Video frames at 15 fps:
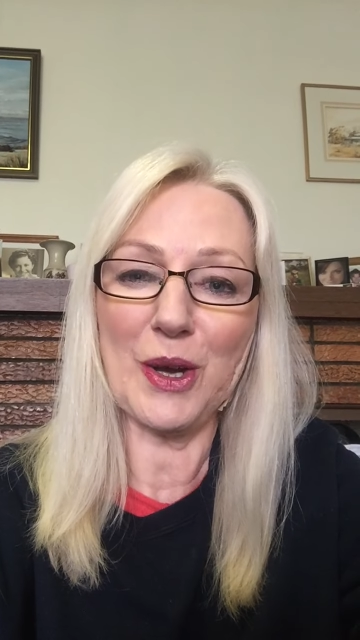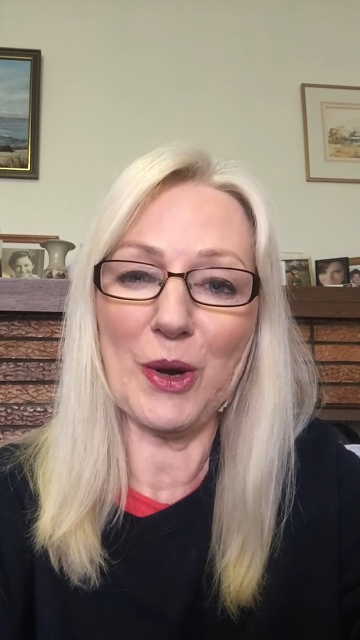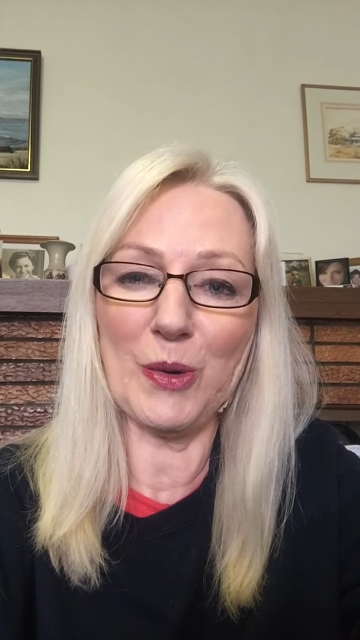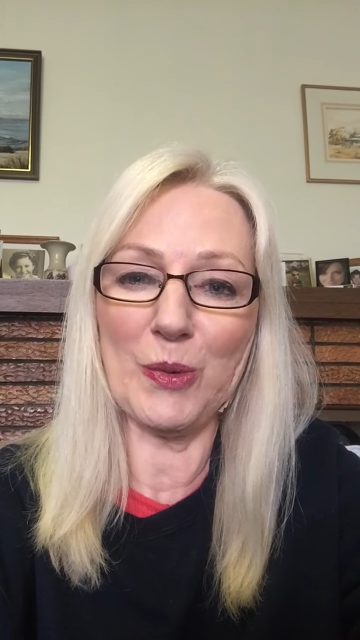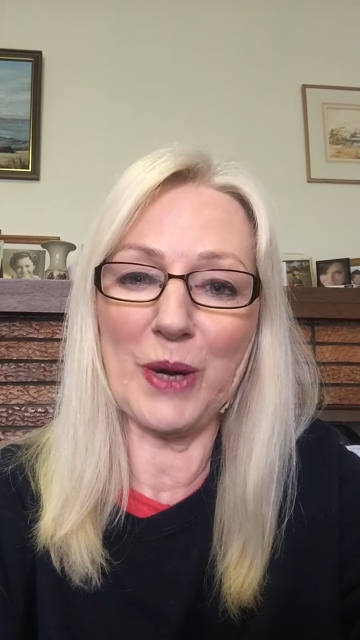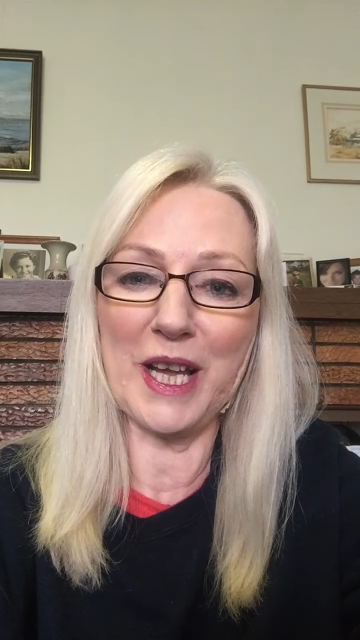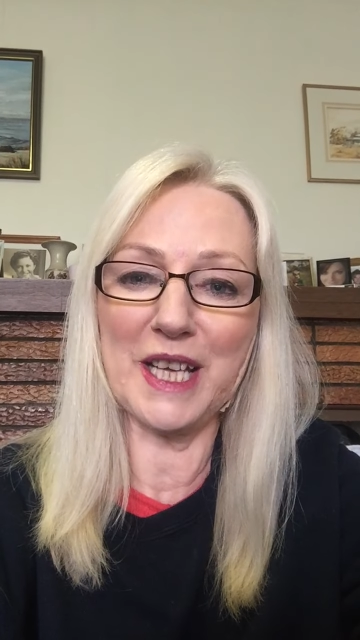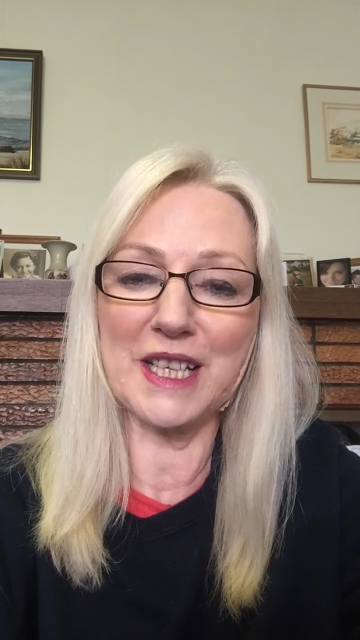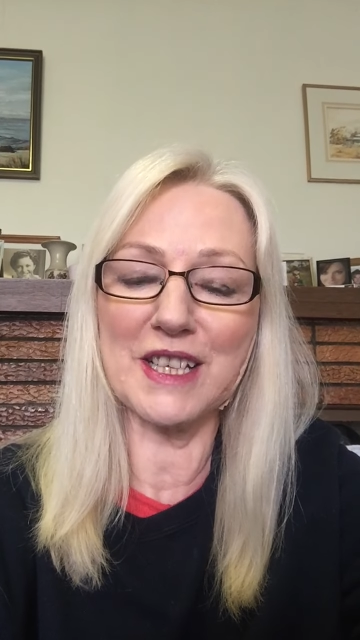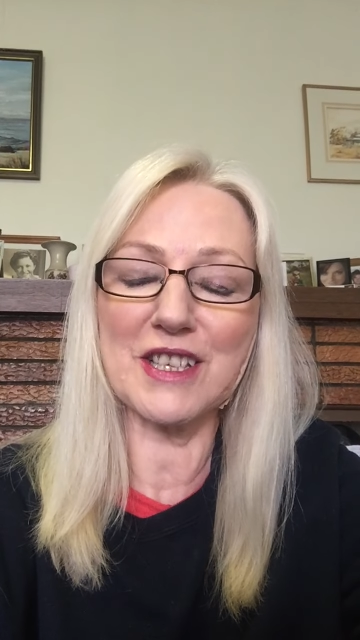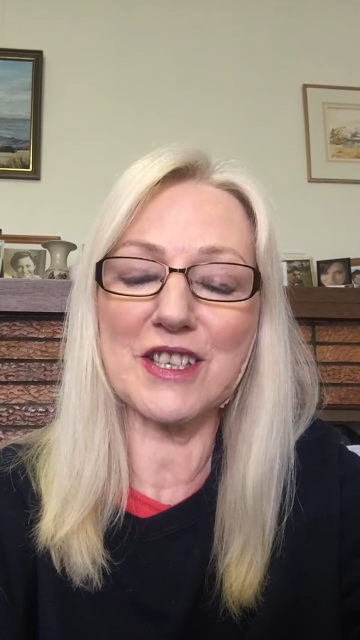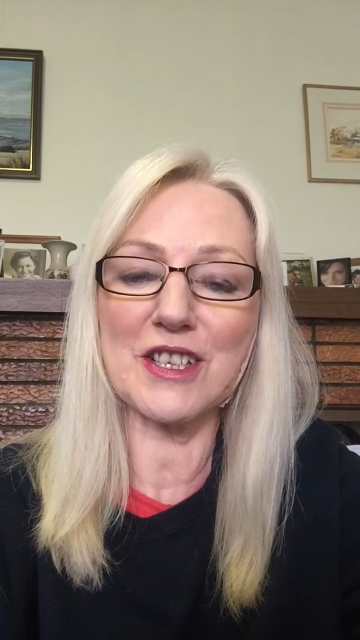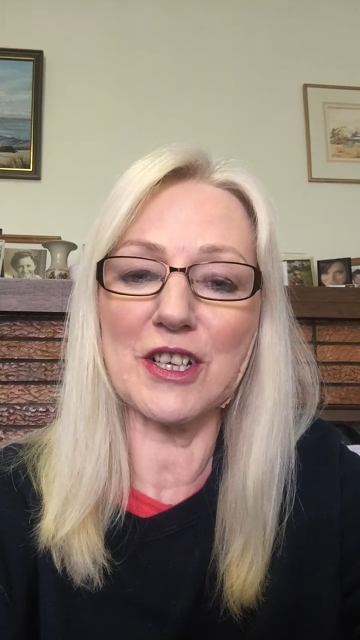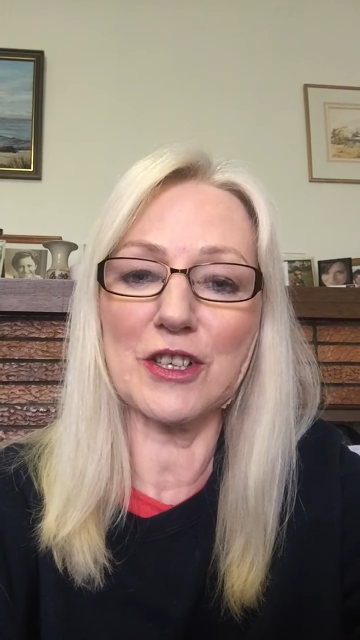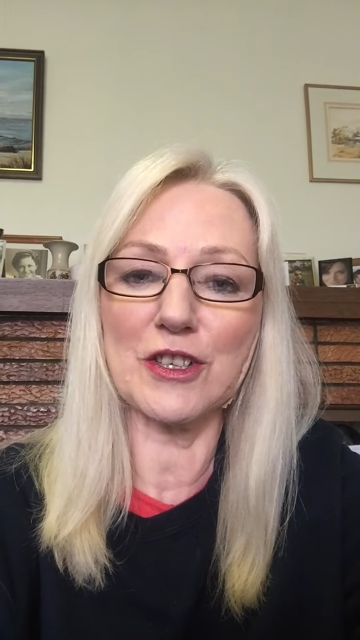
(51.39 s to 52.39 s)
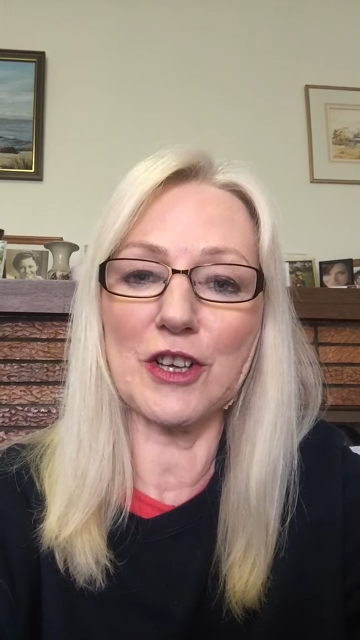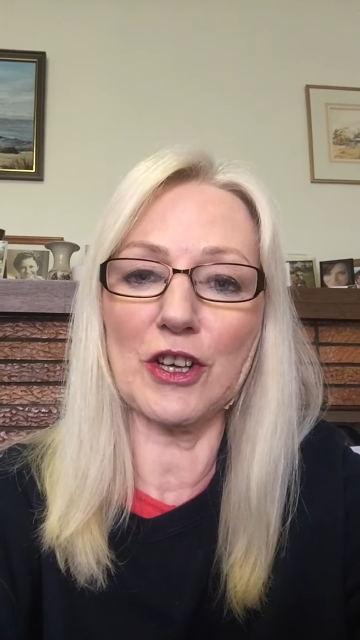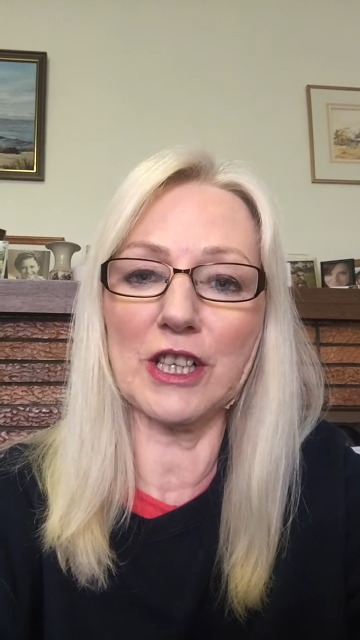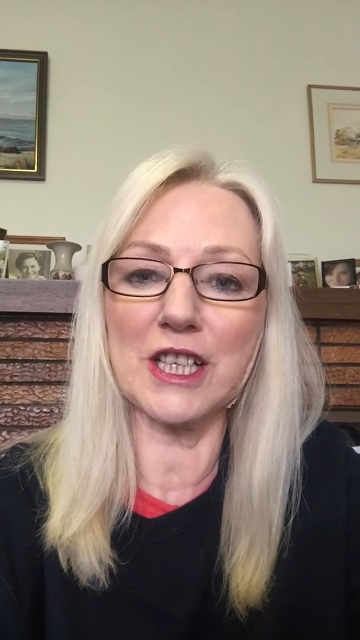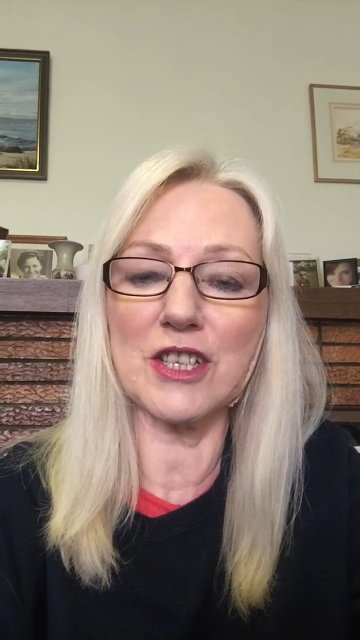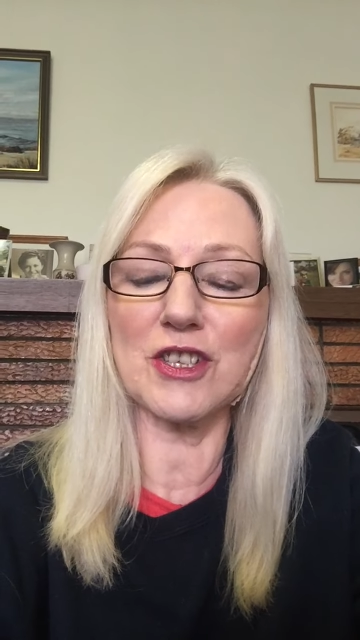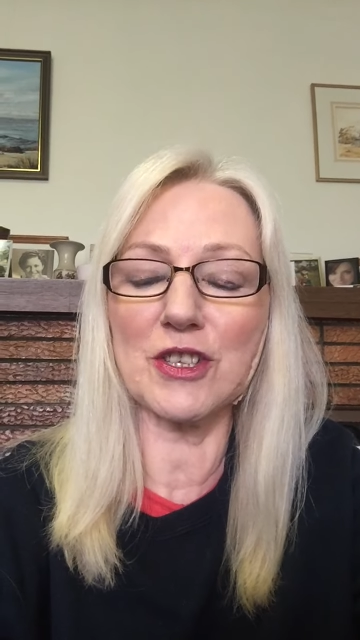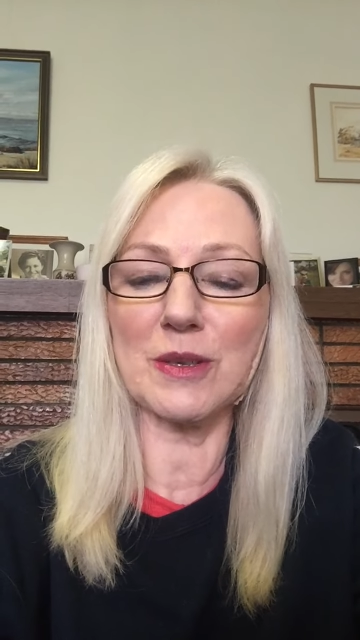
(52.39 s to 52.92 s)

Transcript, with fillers: awareness, knowledge,